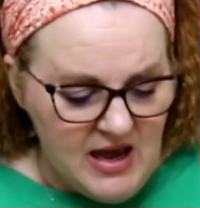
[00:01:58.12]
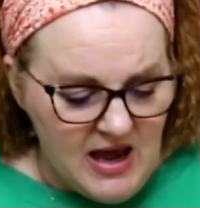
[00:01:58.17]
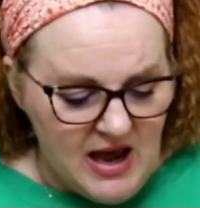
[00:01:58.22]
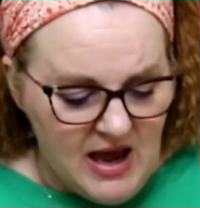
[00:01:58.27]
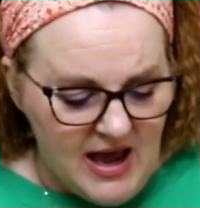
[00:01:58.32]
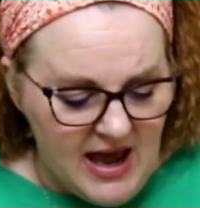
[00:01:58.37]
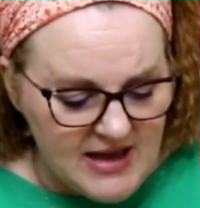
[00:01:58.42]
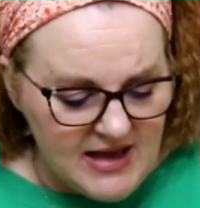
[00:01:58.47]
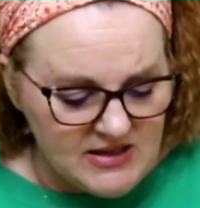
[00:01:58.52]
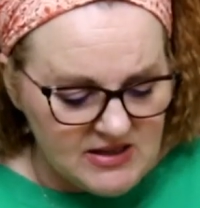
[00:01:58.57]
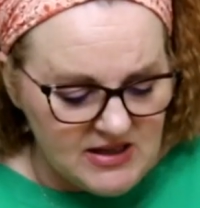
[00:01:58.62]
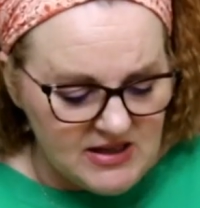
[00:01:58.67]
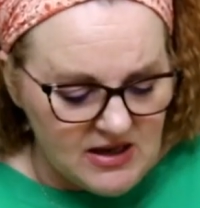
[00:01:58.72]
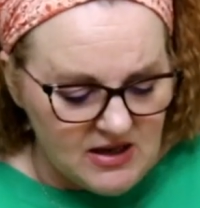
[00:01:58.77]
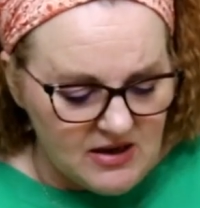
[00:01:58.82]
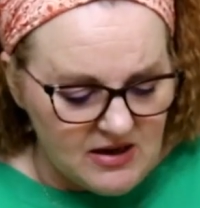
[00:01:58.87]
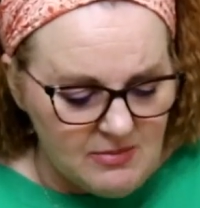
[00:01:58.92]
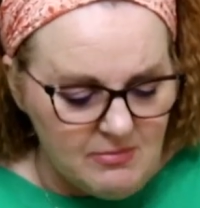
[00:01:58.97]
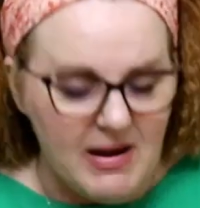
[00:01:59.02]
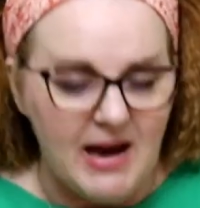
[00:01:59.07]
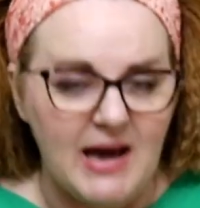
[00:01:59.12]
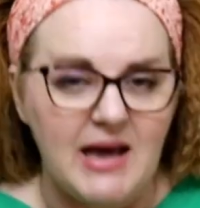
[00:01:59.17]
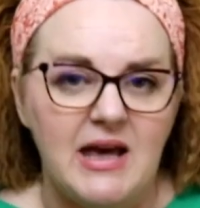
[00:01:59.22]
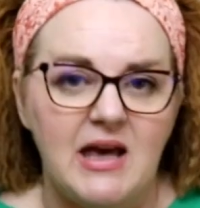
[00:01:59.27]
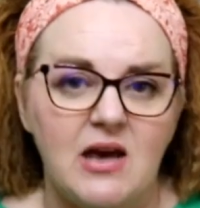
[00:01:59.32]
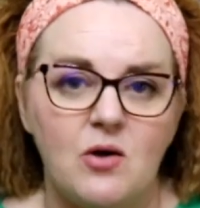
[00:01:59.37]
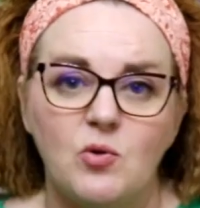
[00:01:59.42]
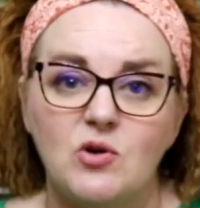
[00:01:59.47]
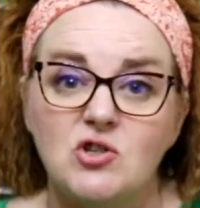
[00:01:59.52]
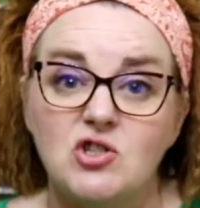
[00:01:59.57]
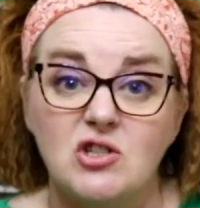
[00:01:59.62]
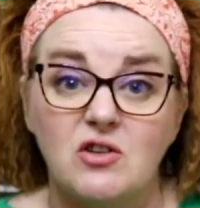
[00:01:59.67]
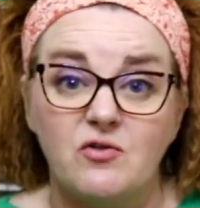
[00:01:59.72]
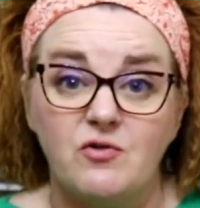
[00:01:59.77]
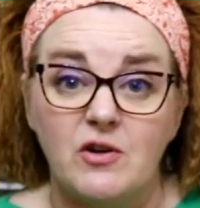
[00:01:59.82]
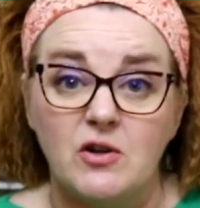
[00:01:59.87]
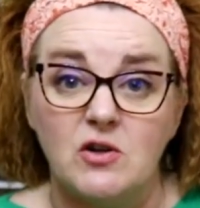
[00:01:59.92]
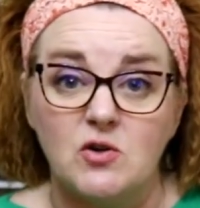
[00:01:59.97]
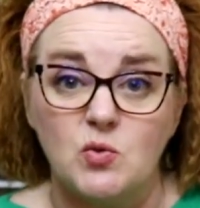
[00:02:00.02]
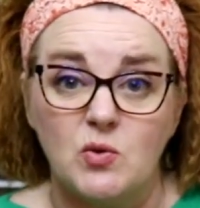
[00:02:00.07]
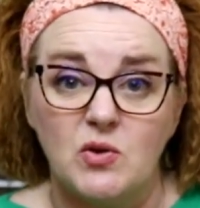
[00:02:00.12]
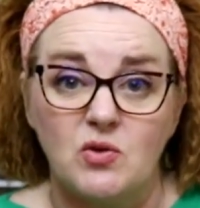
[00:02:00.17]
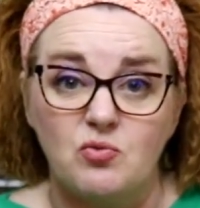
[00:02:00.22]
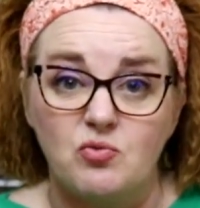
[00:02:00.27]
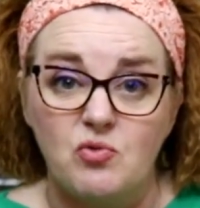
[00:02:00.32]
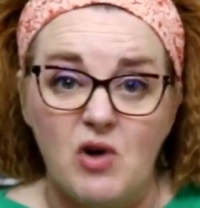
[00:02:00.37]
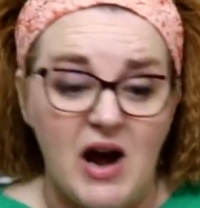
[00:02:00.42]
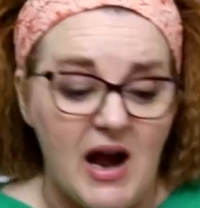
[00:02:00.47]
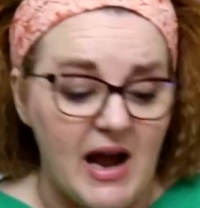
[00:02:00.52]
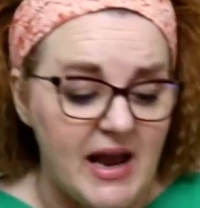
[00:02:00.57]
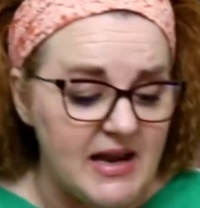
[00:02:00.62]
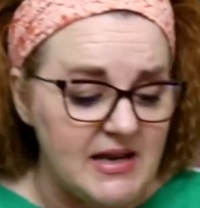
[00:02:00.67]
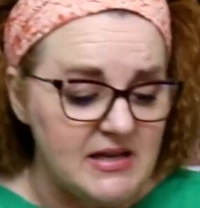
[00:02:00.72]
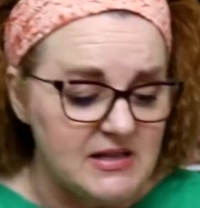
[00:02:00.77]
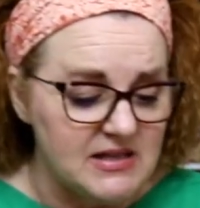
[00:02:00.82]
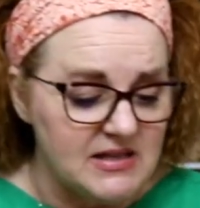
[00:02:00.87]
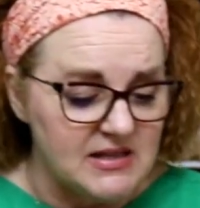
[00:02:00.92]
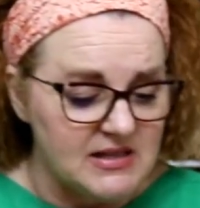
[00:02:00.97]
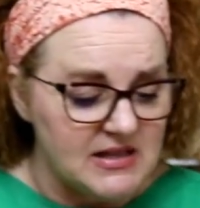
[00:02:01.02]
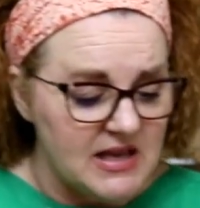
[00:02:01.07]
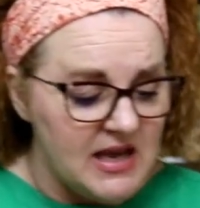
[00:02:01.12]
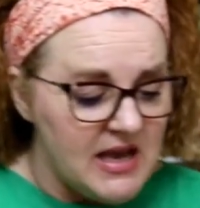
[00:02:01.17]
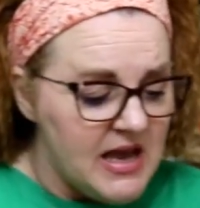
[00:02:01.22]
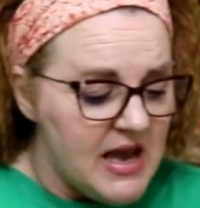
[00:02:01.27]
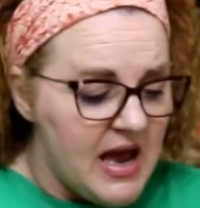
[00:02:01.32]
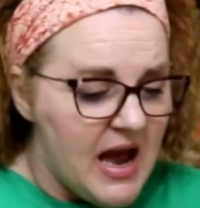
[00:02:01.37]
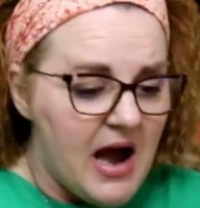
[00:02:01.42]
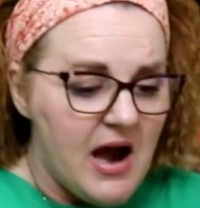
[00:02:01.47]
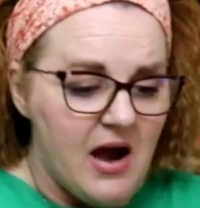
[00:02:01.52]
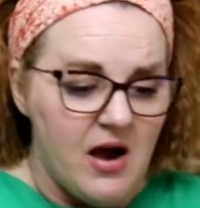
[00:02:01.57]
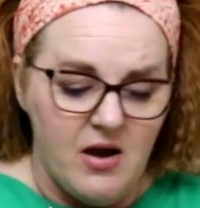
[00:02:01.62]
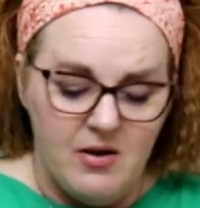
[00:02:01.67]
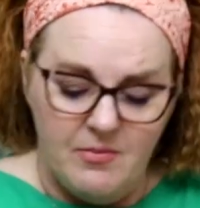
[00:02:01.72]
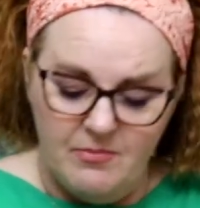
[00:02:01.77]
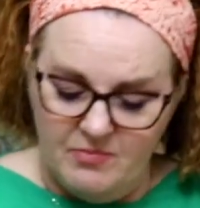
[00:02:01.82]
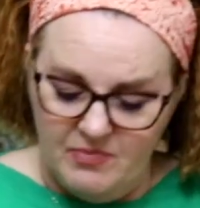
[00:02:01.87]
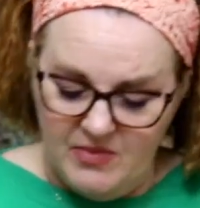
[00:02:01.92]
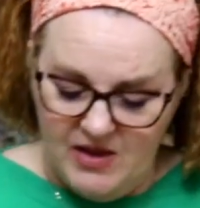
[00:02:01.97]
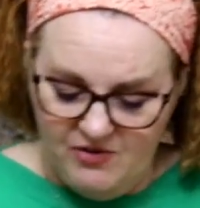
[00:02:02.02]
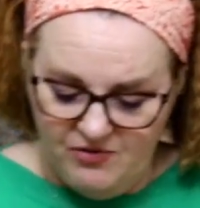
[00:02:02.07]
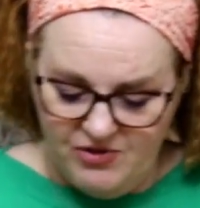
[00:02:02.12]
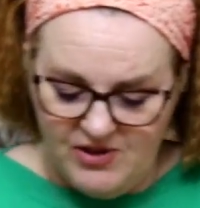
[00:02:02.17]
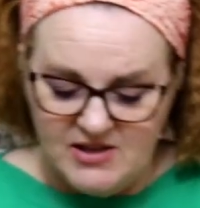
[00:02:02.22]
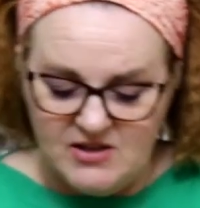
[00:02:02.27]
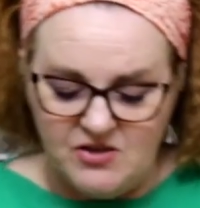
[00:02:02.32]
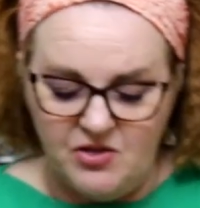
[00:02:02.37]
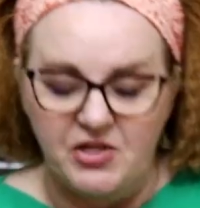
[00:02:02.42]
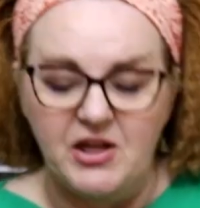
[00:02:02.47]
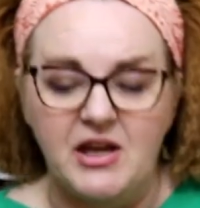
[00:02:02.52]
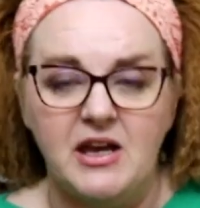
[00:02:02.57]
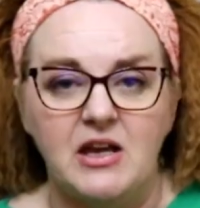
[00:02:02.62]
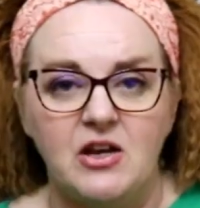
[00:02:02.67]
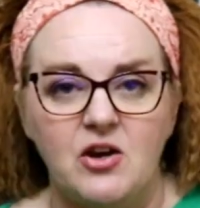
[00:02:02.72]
Hessian mat here which is filled with rice. If these are thick